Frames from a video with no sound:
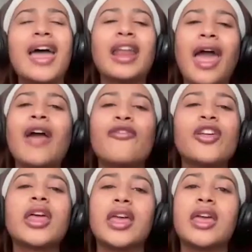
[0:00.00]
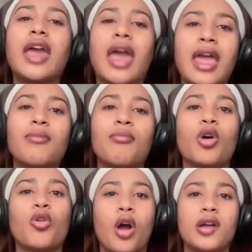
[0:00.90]
And I feel like he came
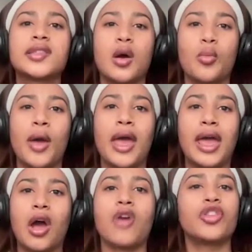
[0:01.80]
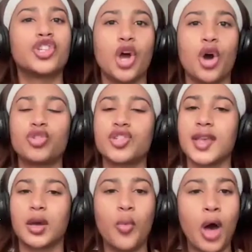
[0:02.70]
across that way on the show,
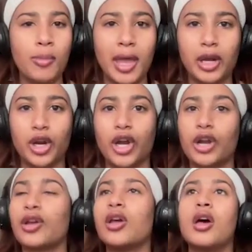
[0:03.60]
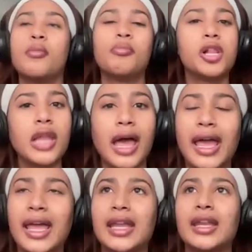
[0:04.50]
just like well-mannered,
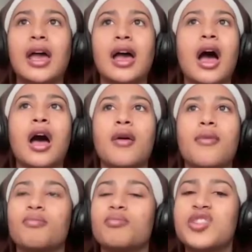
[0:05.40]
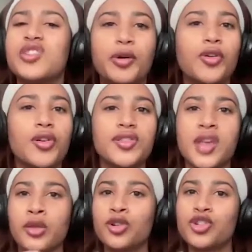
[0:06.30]
polite, typical
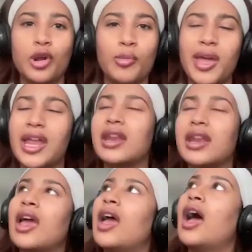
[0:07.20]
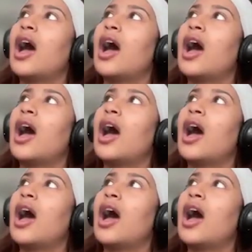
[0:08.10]
Southern gentleman.